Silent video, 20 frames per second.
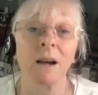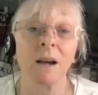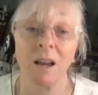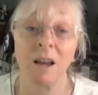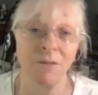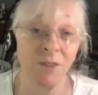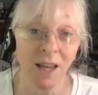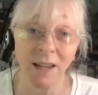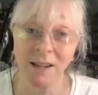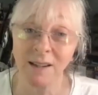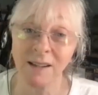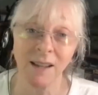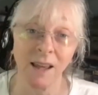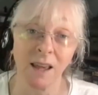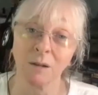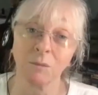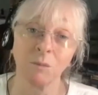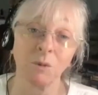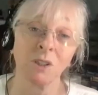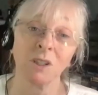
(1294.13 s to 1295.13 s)
I've had an
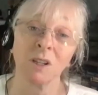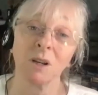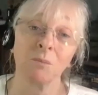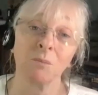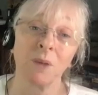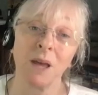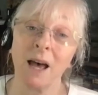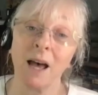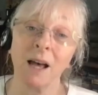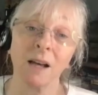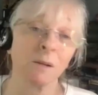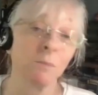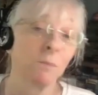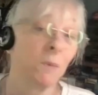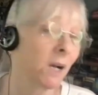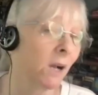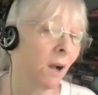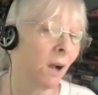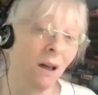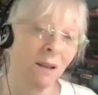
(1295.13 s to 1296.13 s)
animal come back.
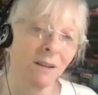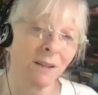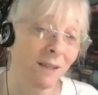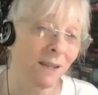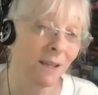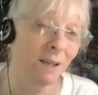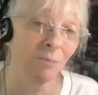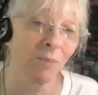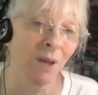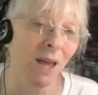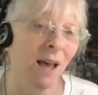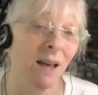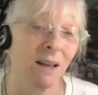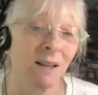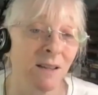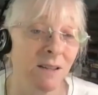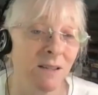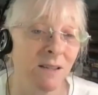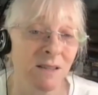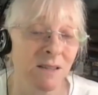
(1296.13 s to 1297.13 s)
Makana came
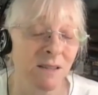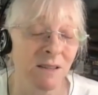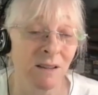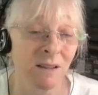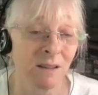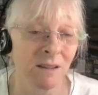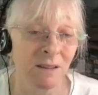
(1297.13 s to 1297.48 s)
back as